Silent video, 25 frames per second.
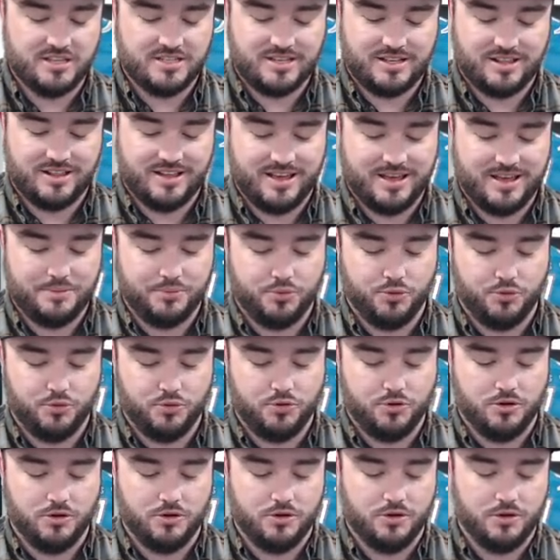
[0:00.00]

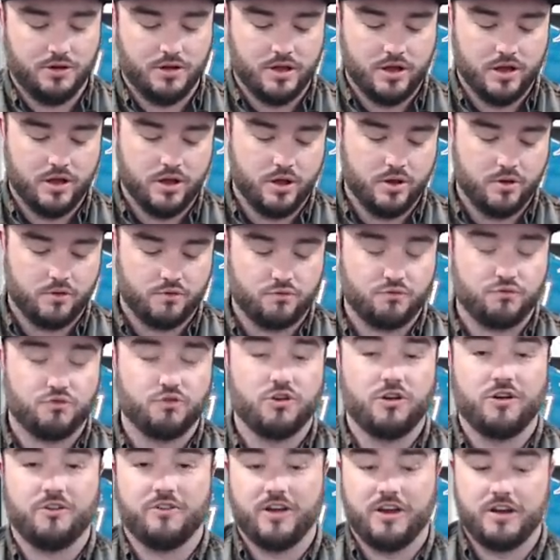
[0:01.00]
Claypool
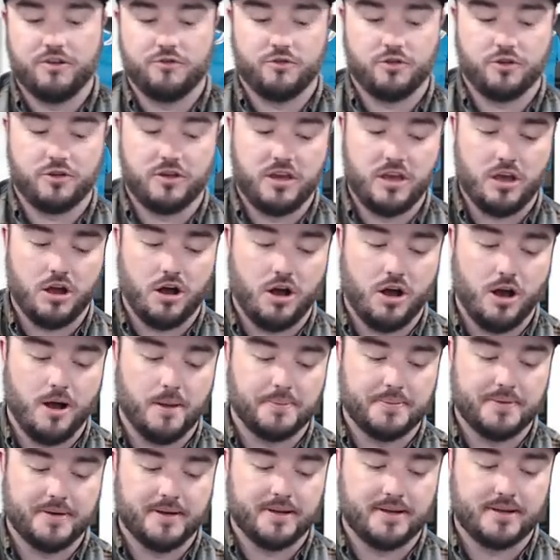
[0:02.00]
rated rookie
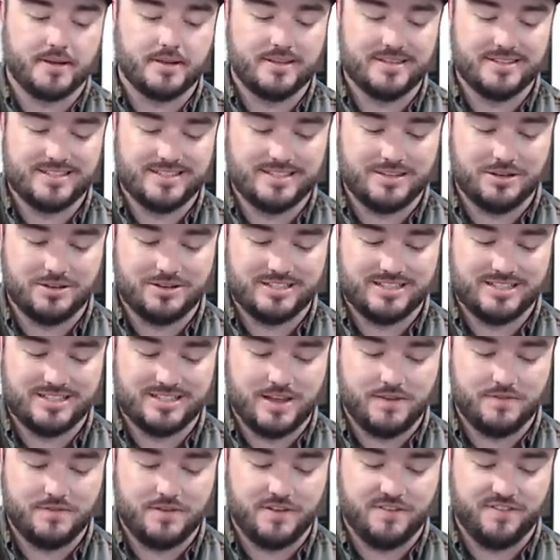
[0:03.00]
optic. This is out of
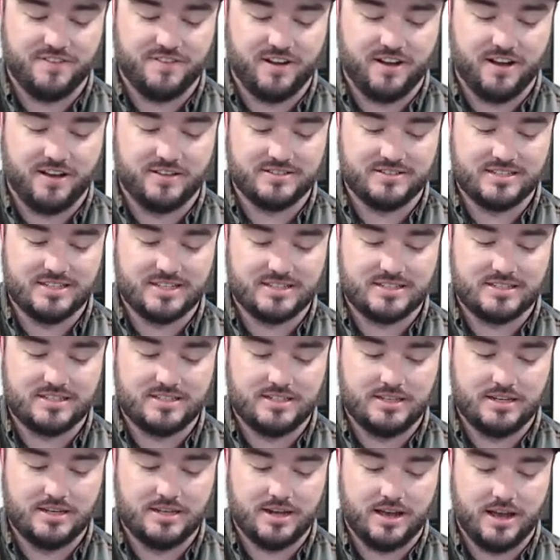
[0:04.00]
75,
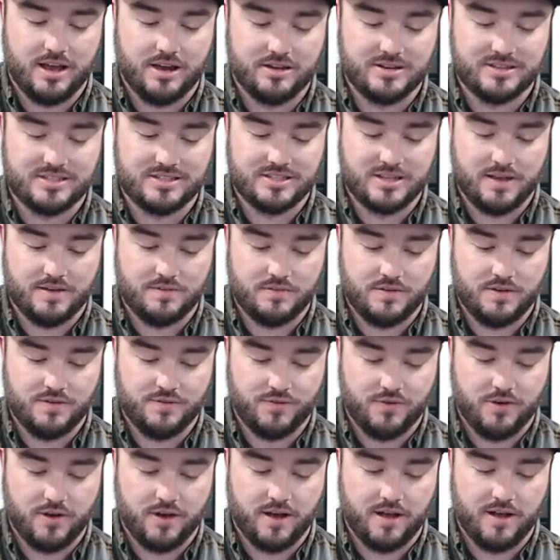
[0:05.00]
16 out of
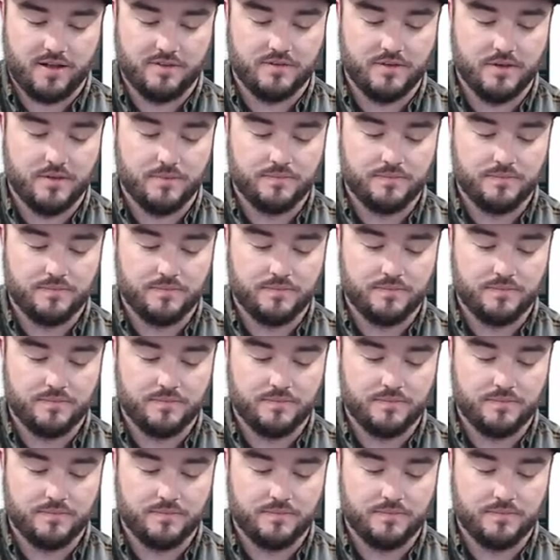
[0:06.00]
75.